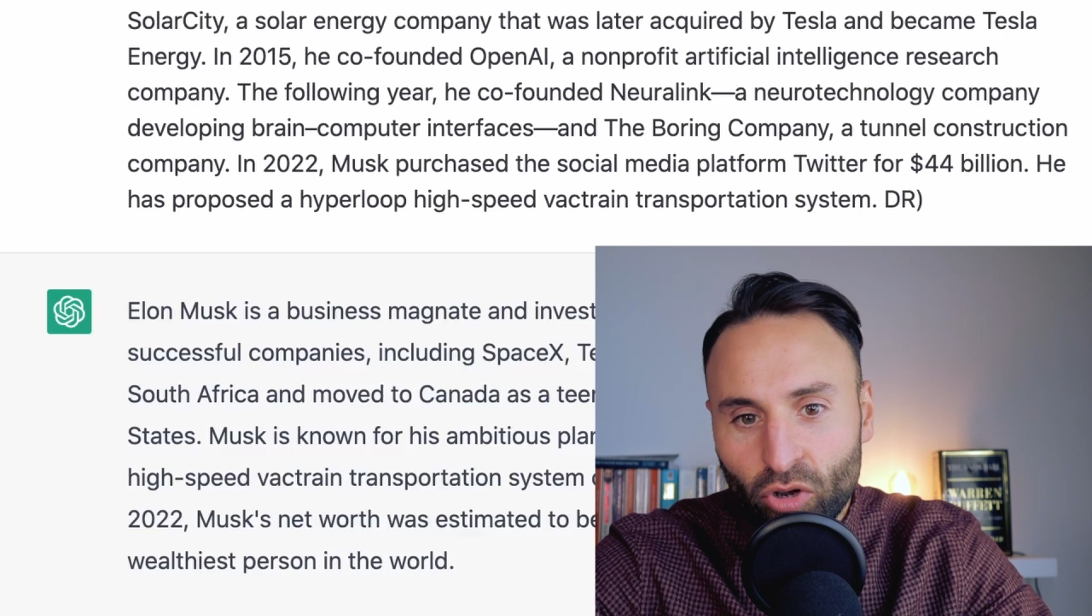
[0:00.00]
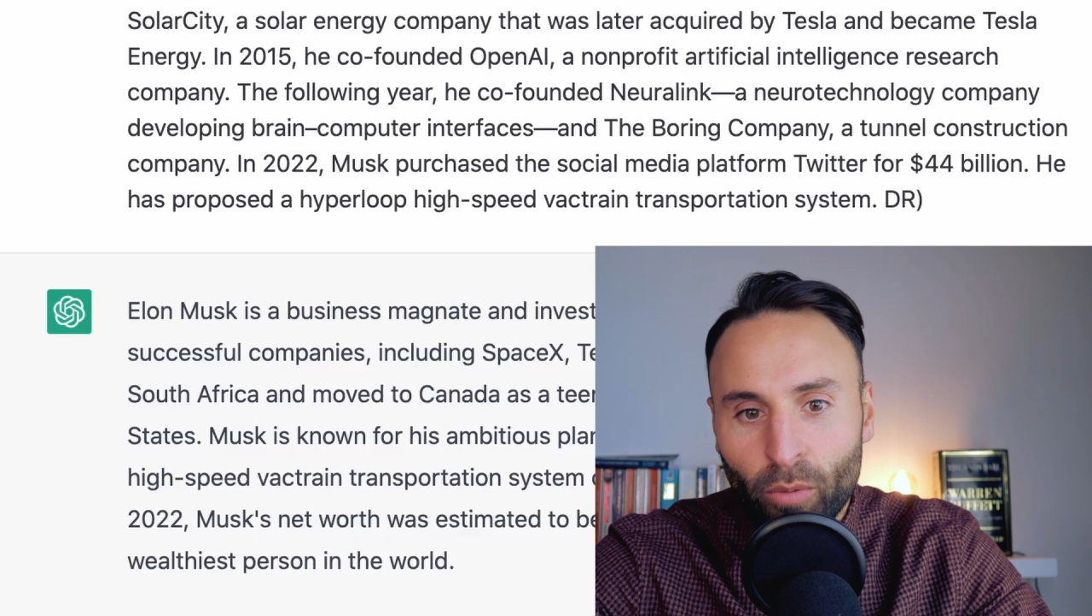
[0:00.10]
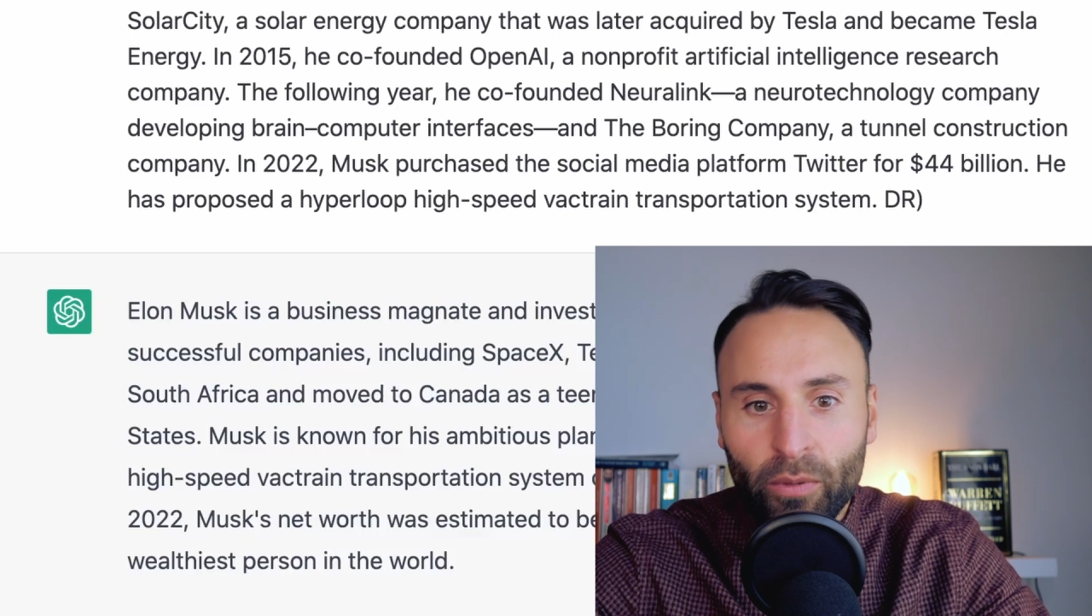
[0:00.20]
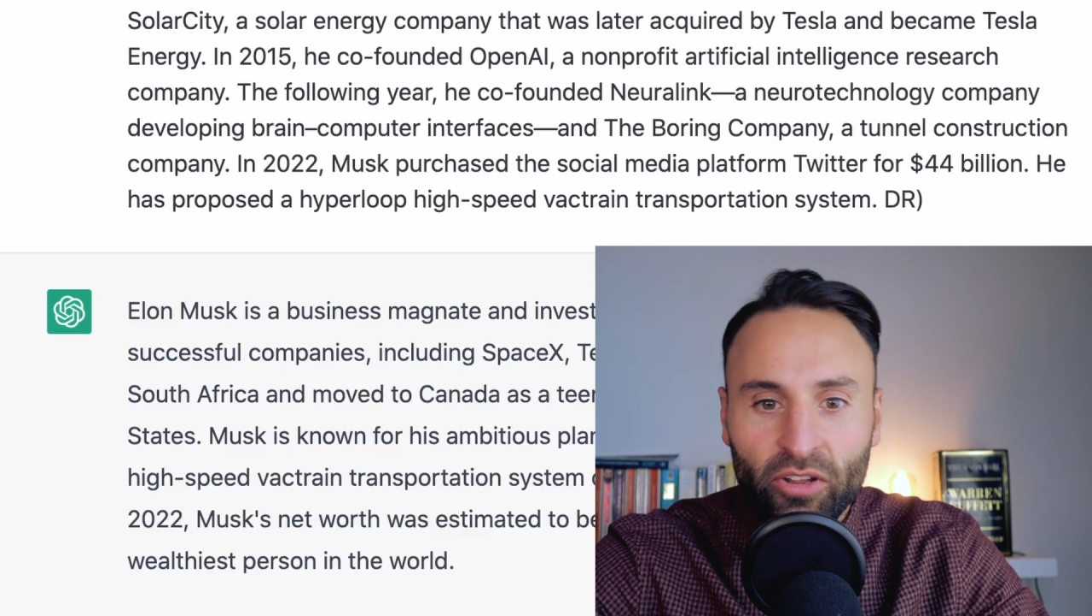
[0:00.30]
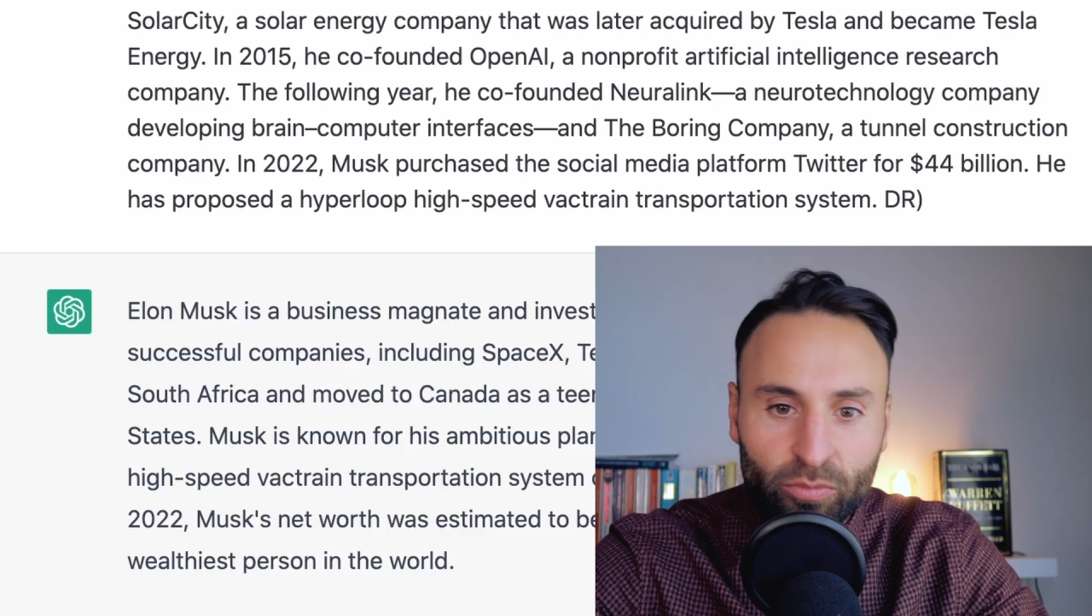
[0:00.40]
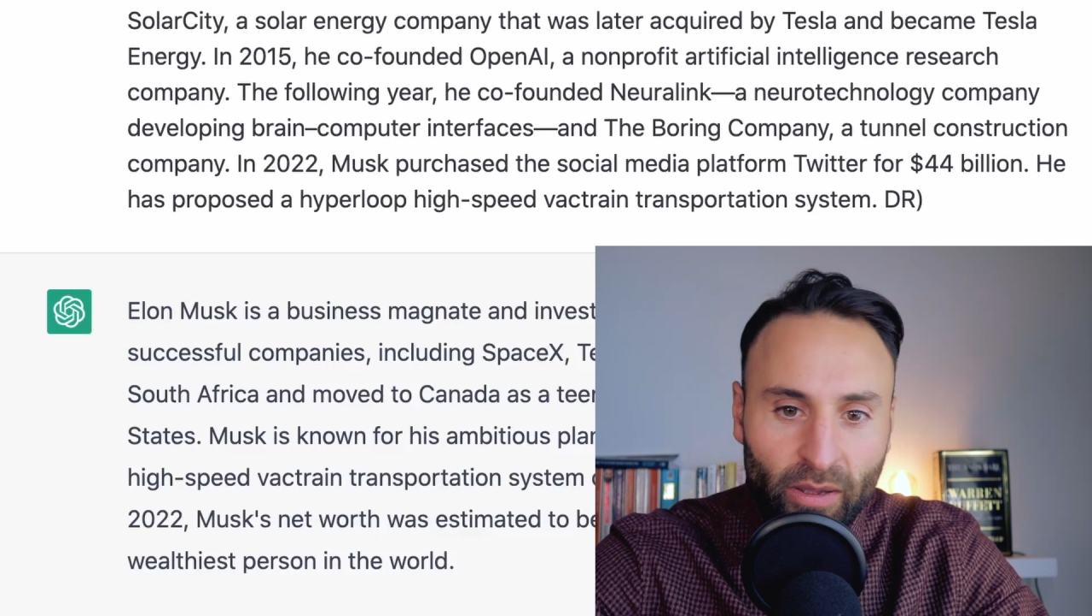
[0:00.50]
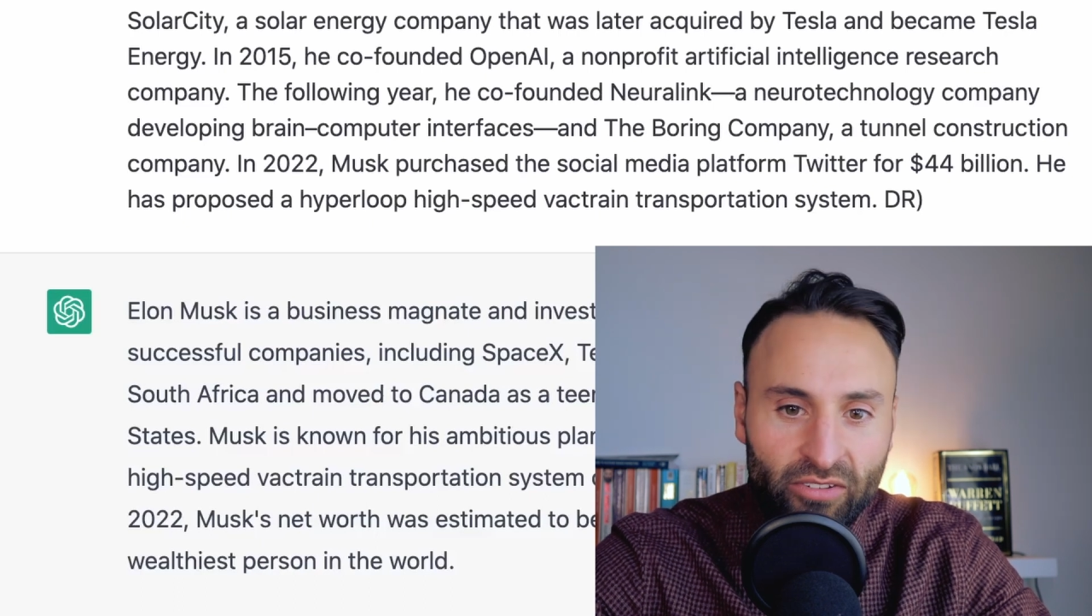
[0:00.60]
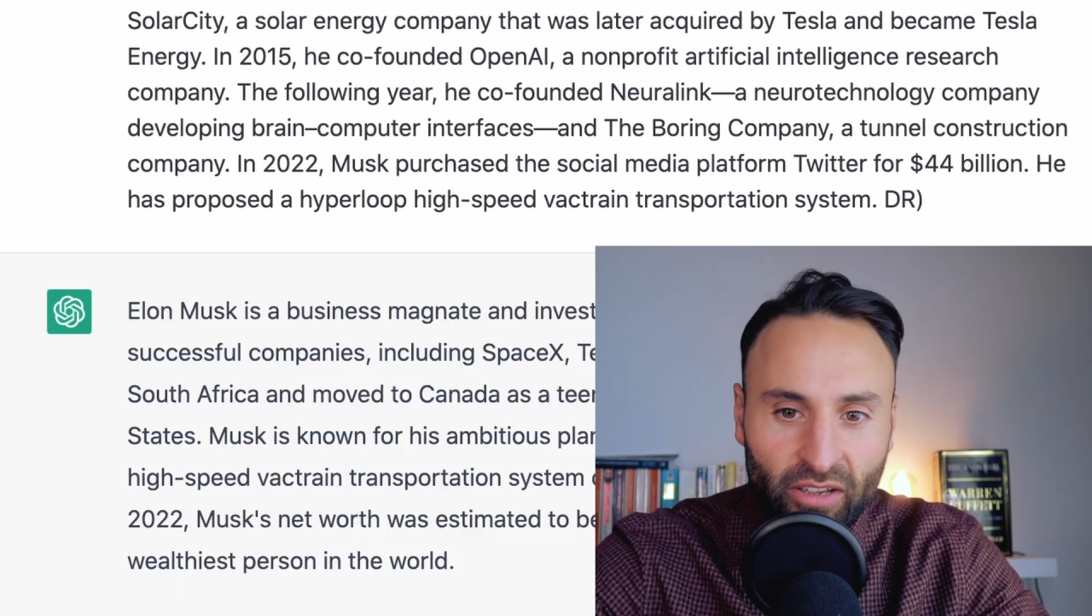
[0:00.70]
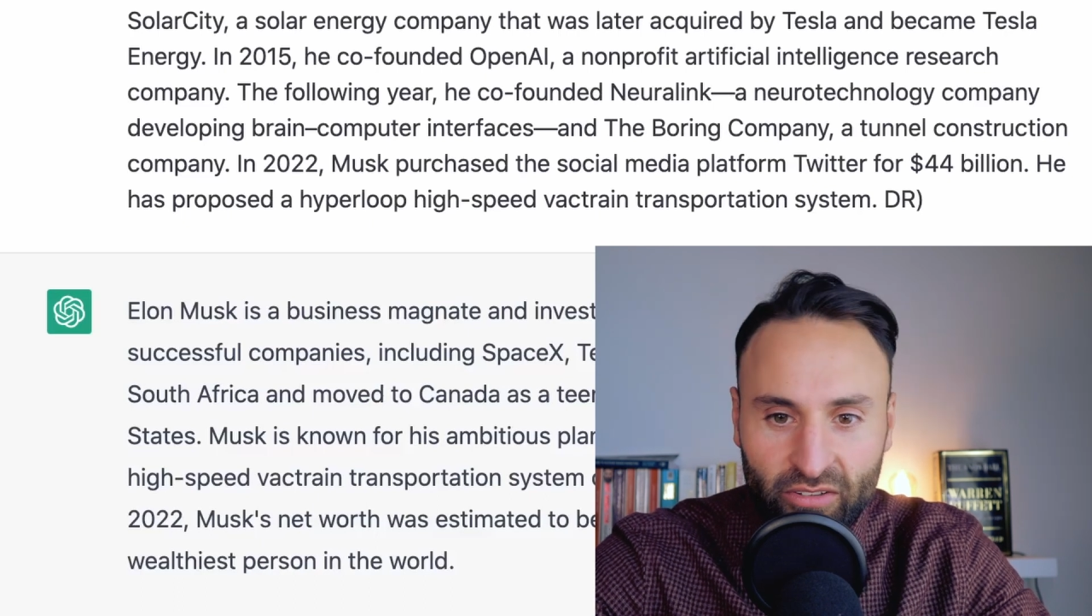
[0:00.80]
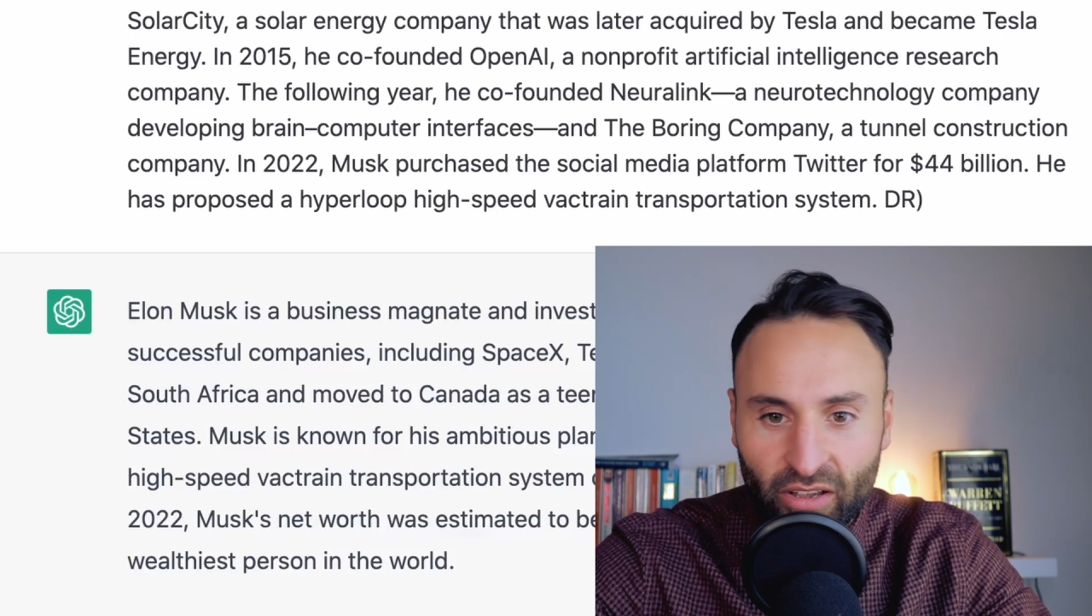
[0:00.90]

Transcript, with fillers: companies SpaceX,